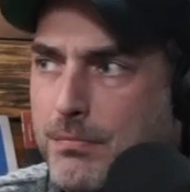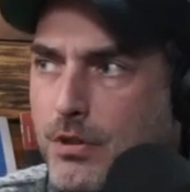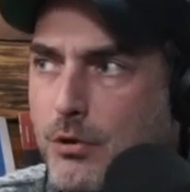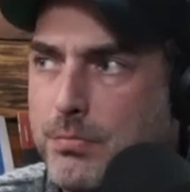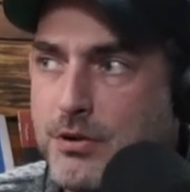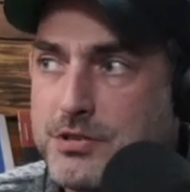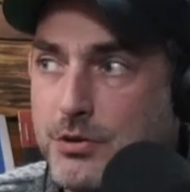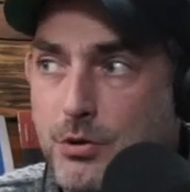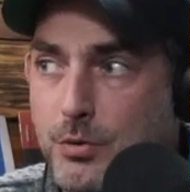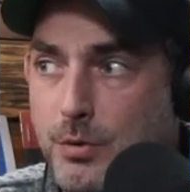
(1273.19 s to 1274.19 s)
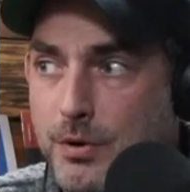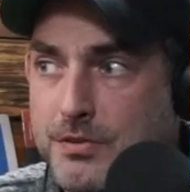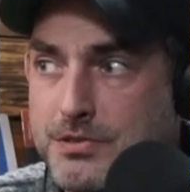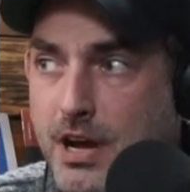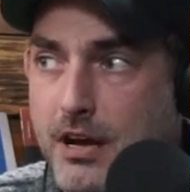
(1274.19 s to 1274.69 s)
lone person who
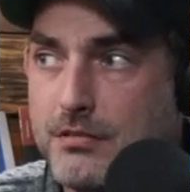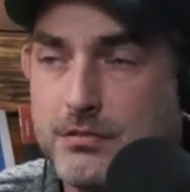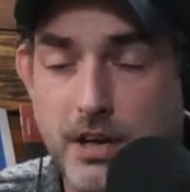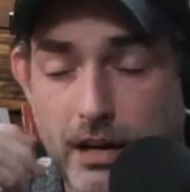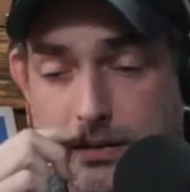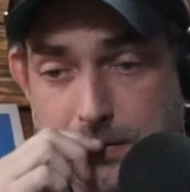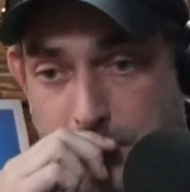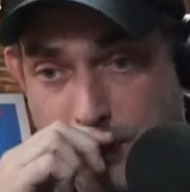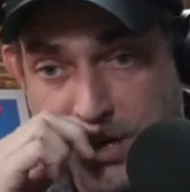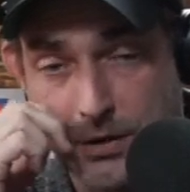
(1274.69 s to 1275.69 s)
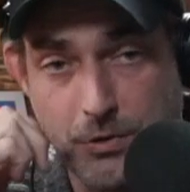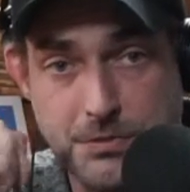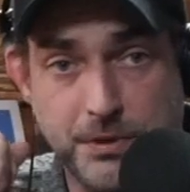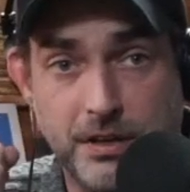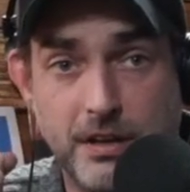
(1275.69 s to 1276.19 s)
has not gotten into BoJack
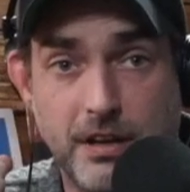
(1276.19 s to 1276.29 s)
Horseman.